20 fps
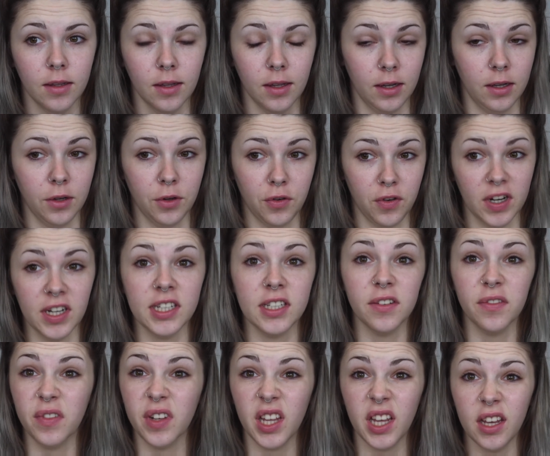like
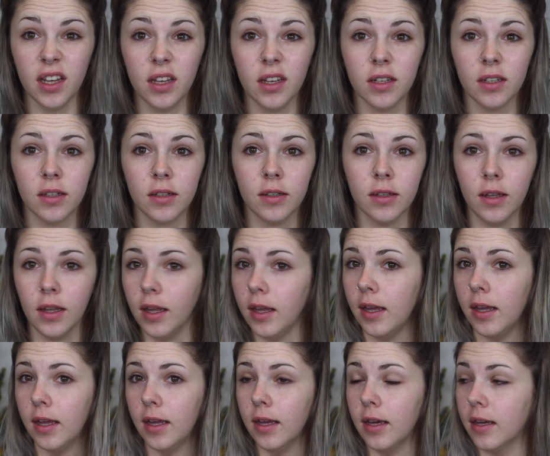aggressively,
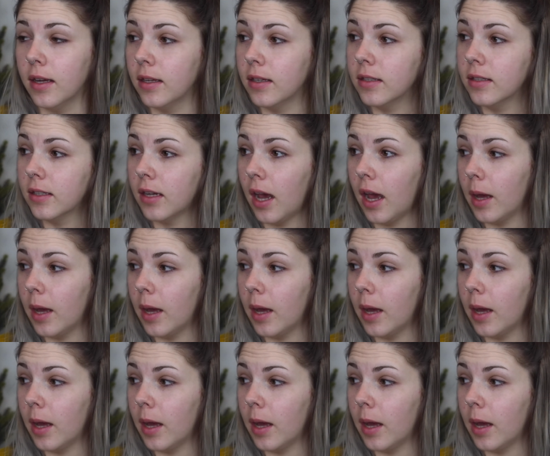and